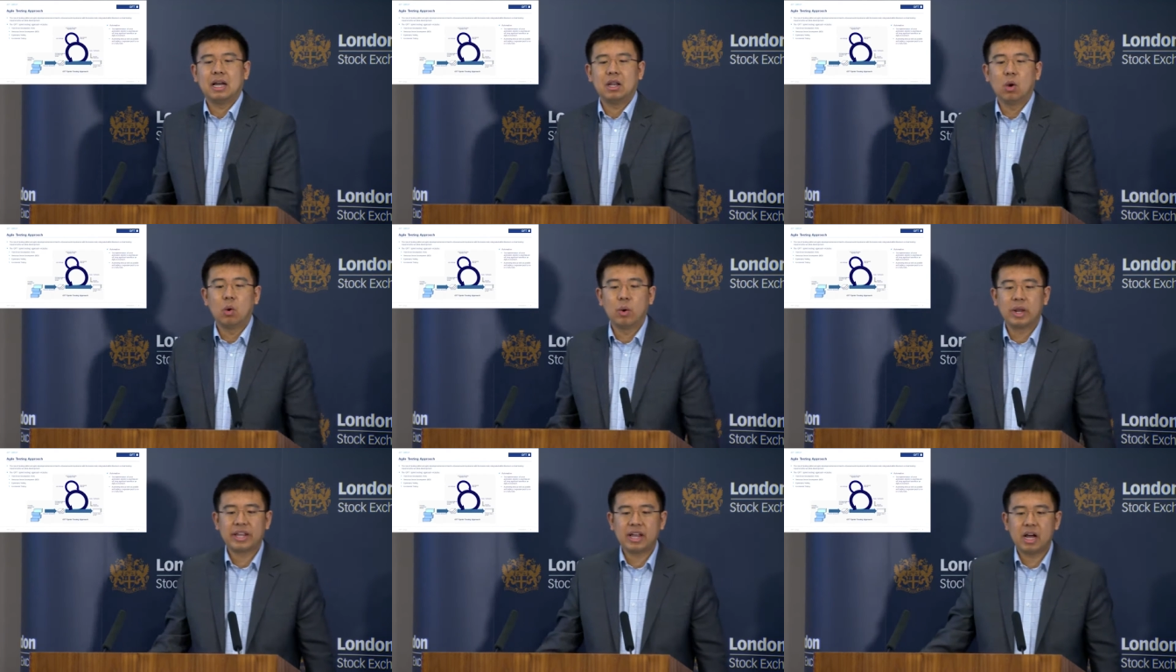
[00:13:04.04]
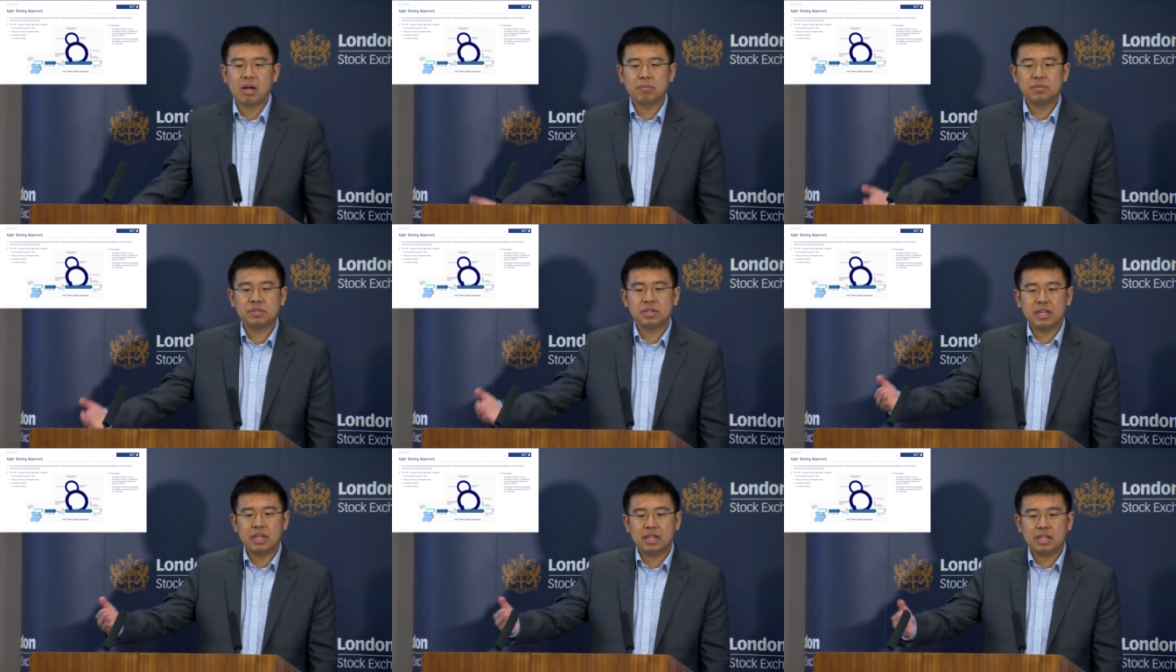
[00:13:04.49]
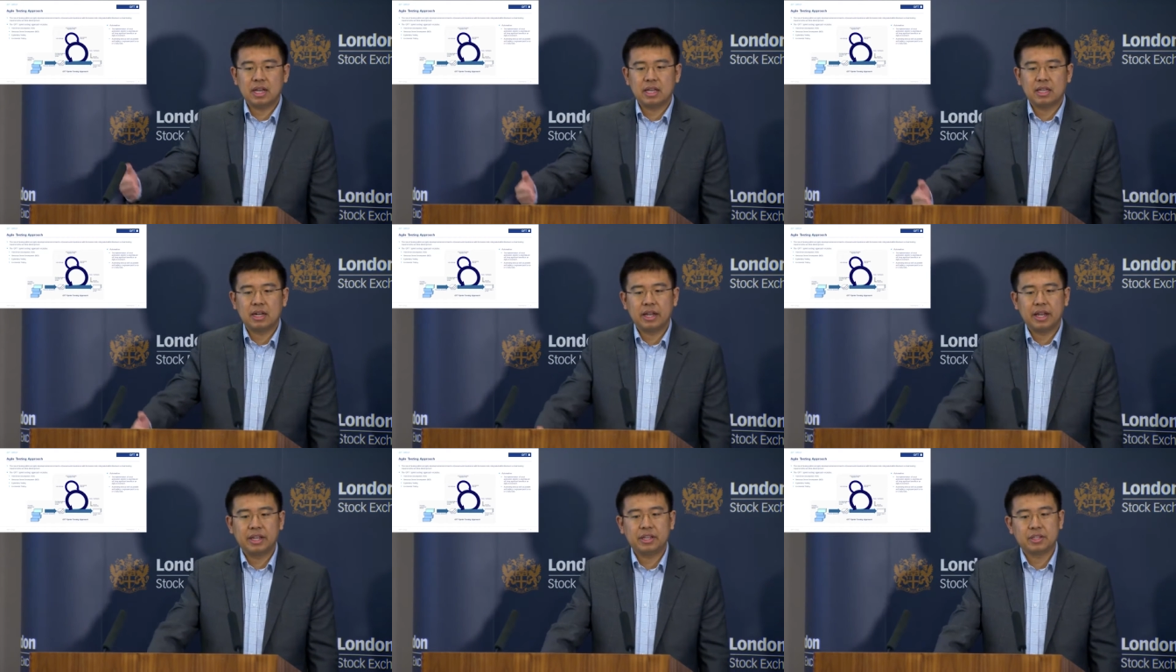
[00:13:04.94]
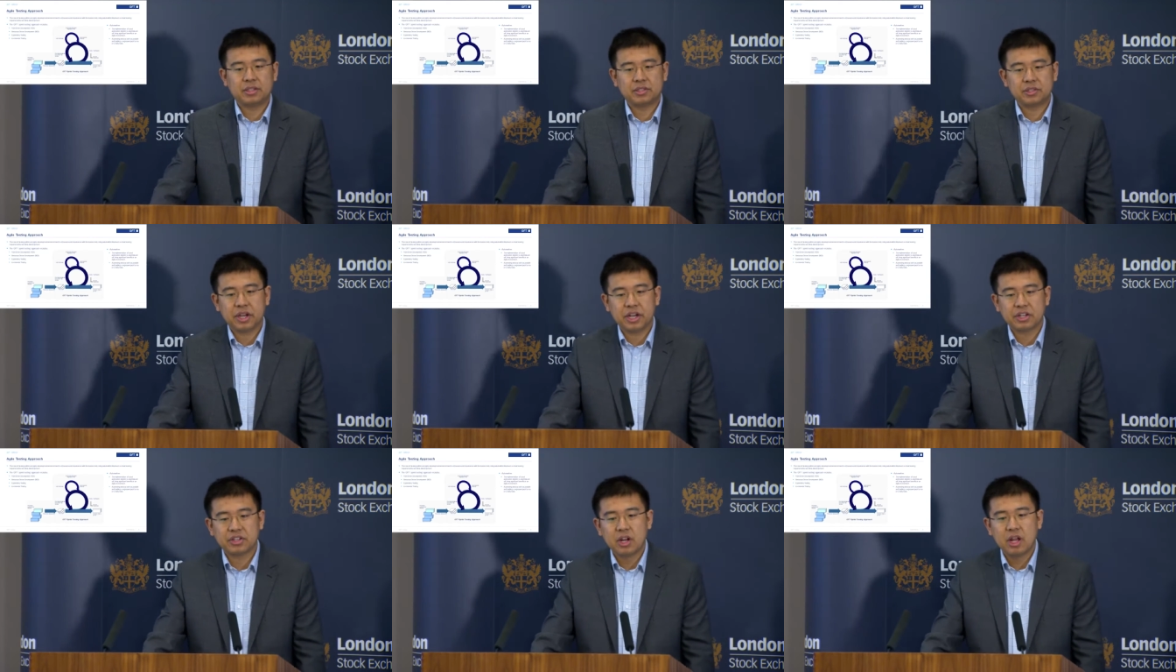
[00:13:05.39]
and only comes in at a later
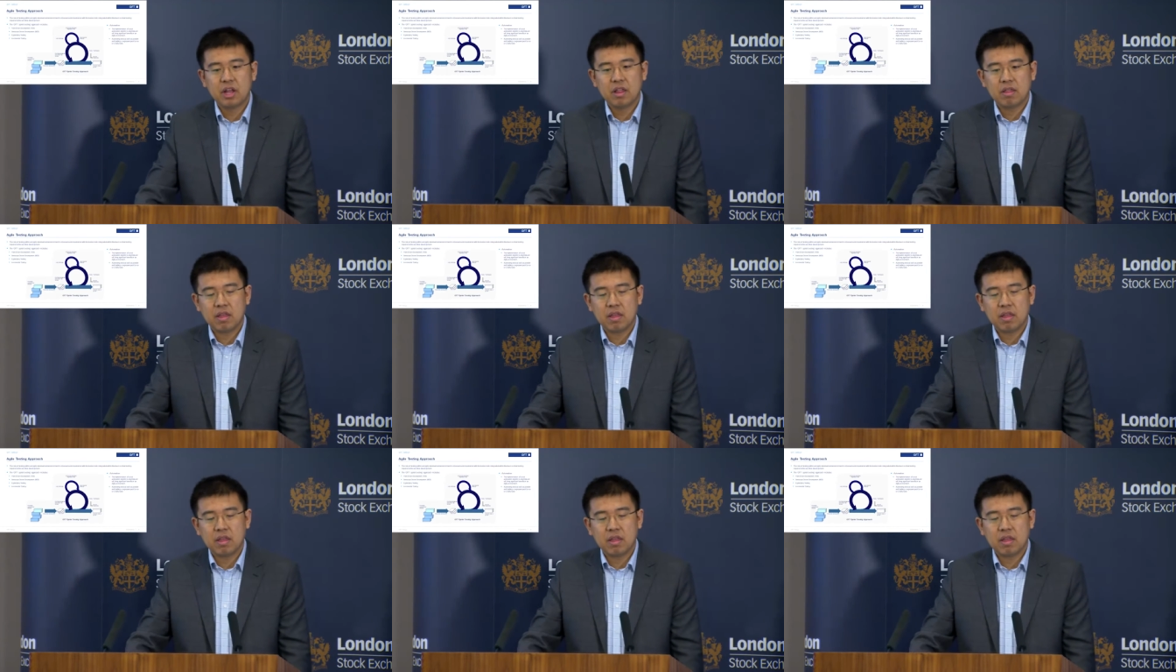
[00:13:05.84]
stage,